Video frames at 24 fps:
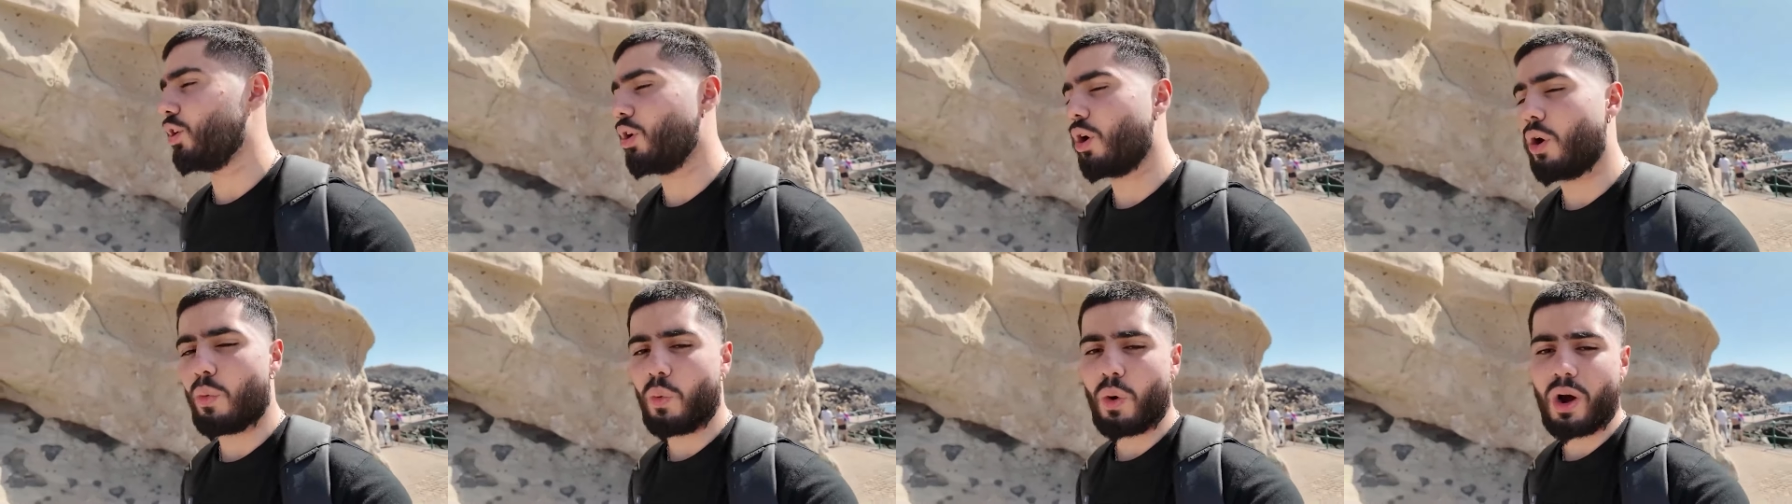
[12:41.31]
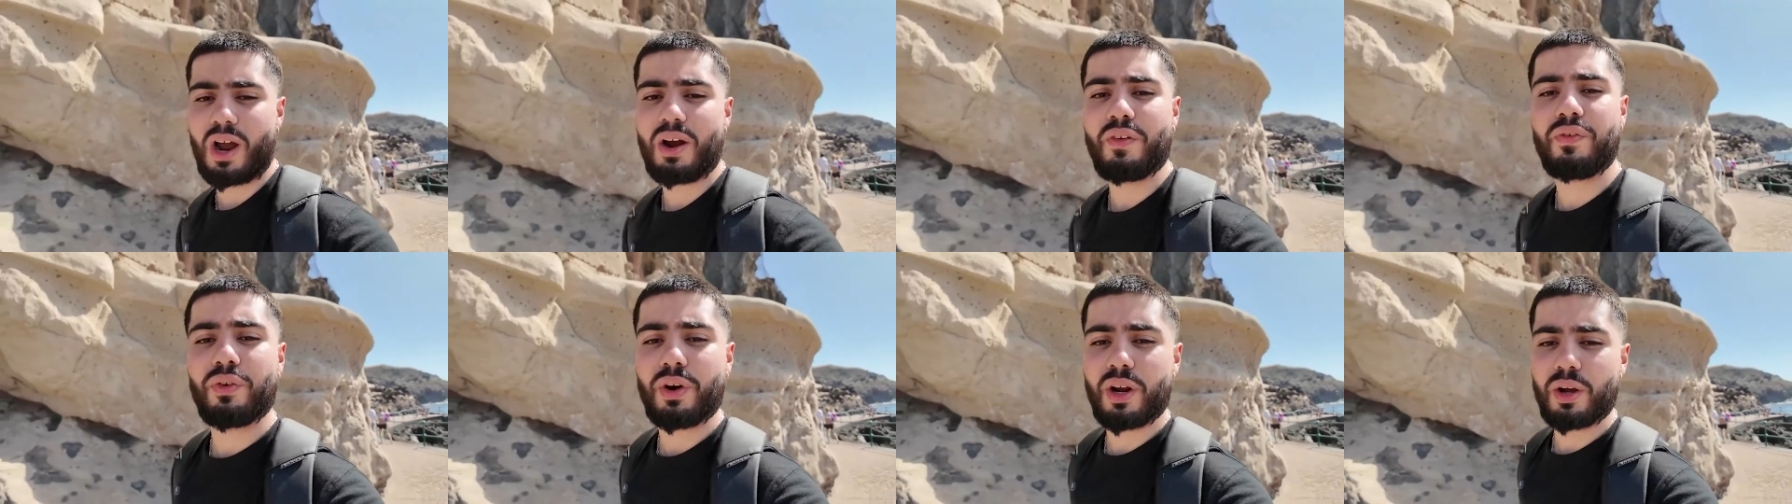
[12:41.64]
you know,
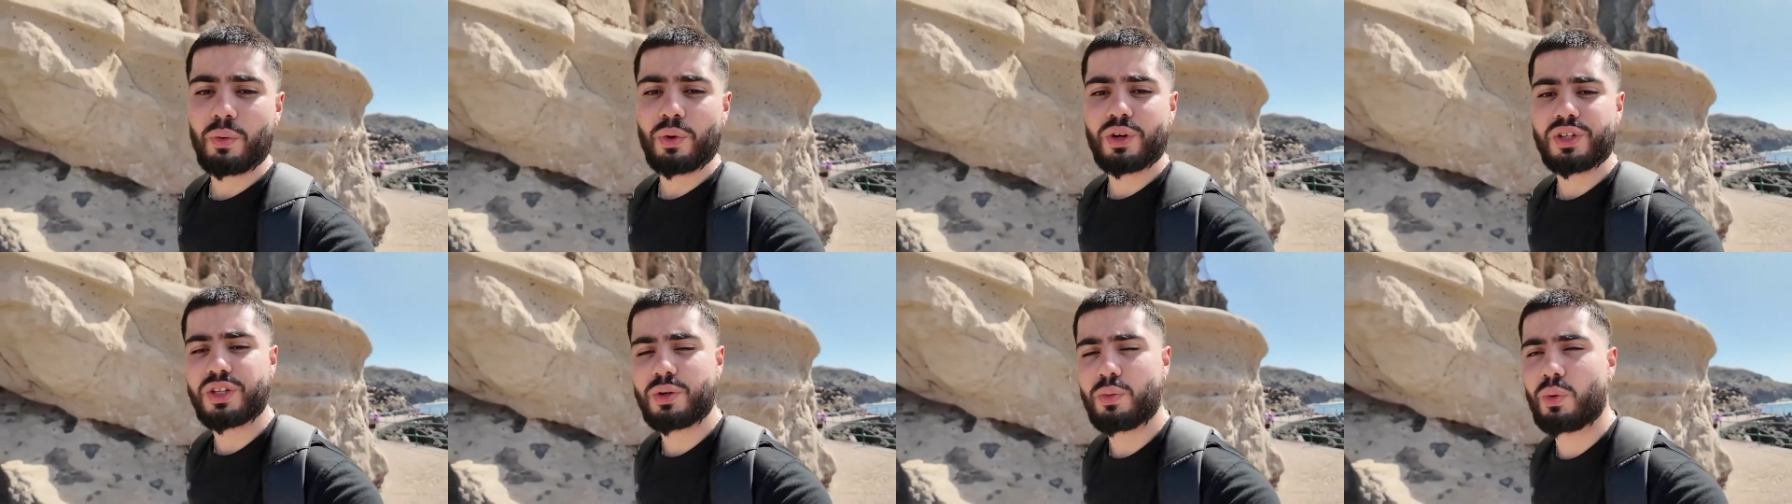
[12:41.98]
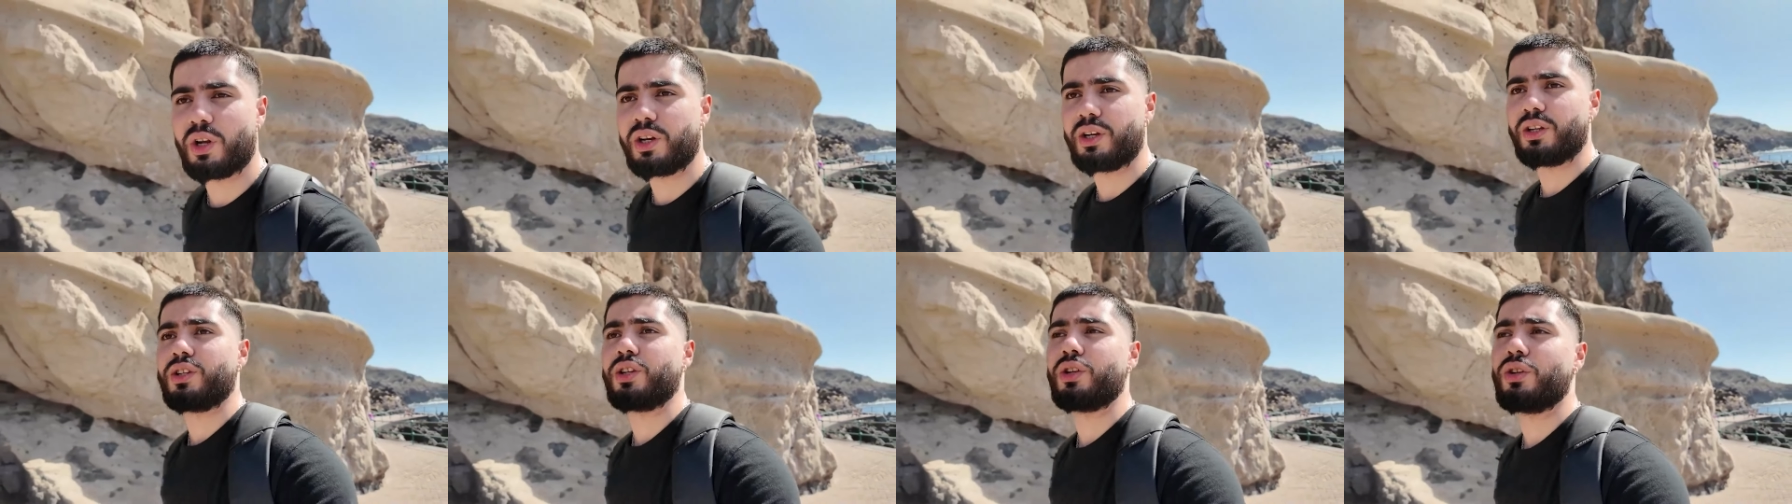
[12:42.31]
whatever it was he
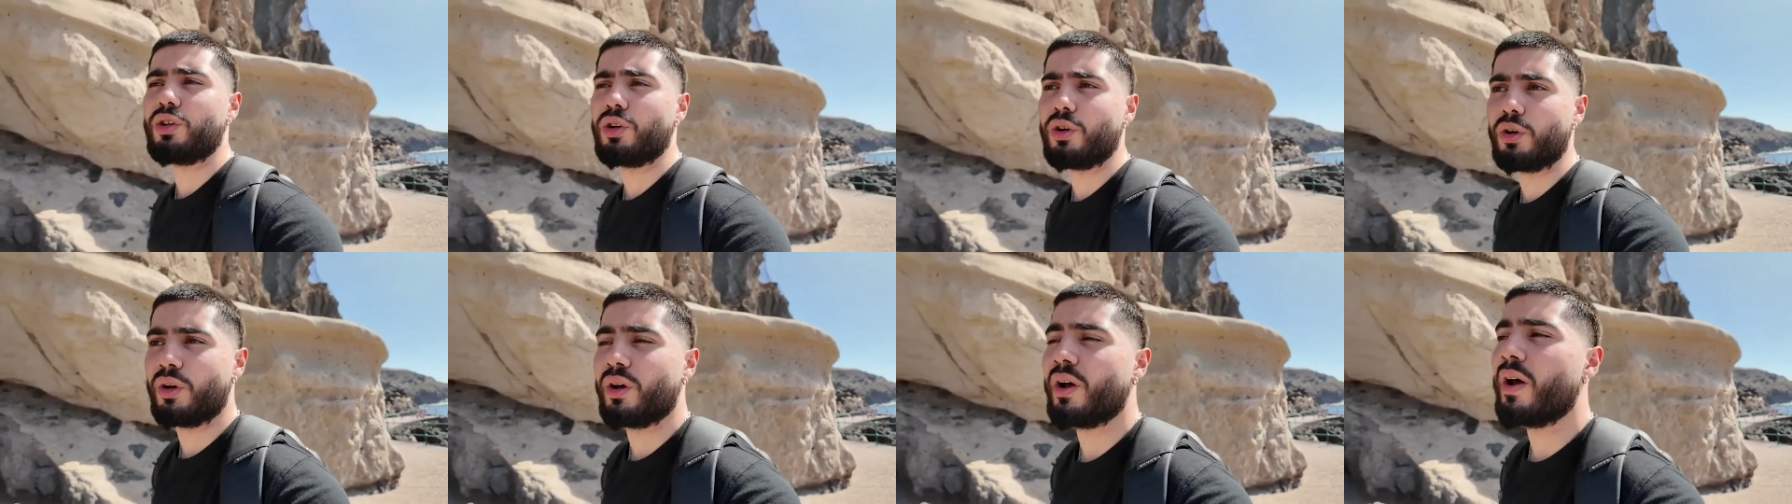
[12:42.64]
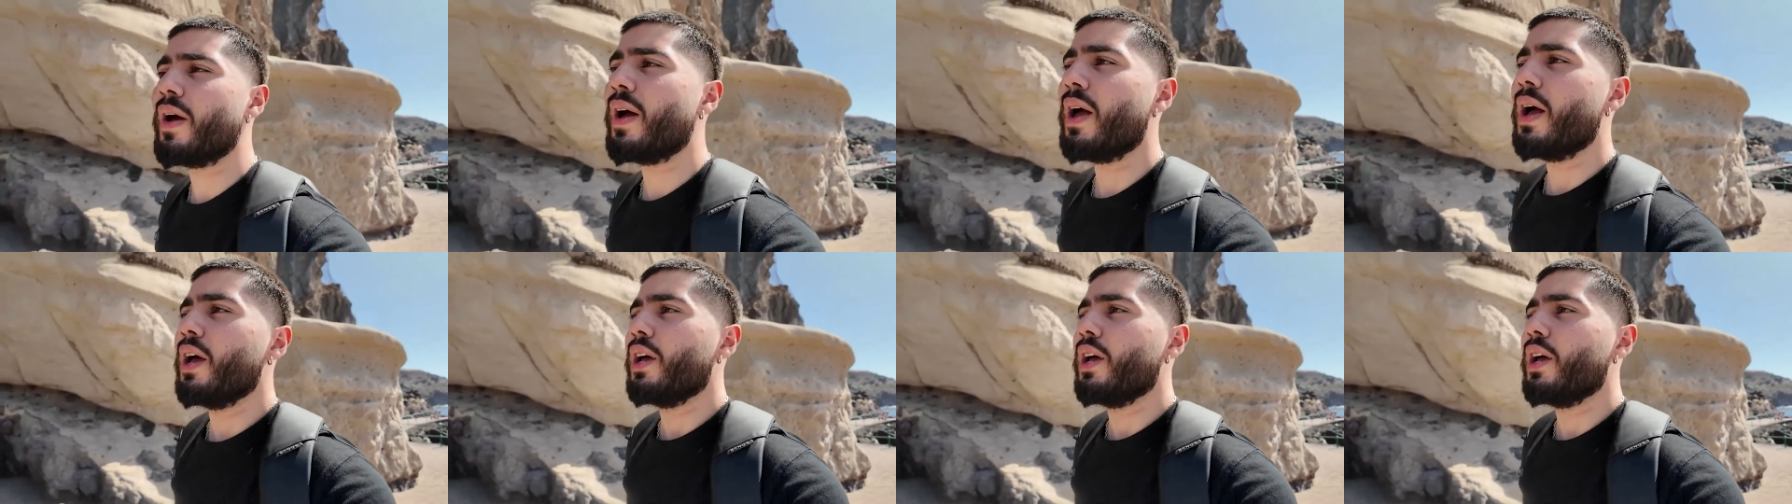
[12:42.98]
wanted to do.